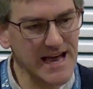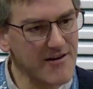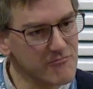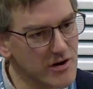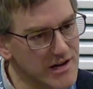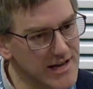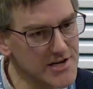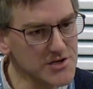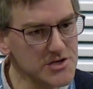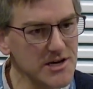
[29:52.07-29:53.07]
and
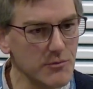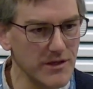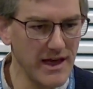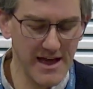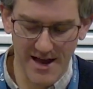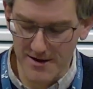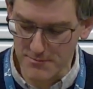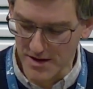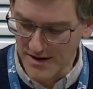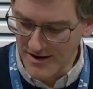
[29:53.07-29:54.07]
relationship with
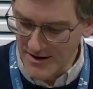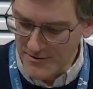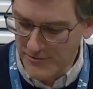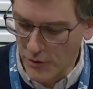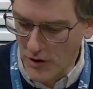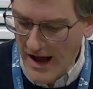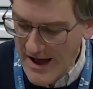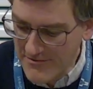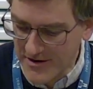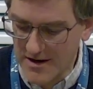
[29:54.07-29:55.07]
him
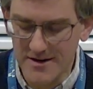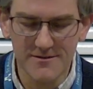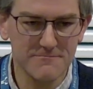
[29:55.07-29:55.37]
forever.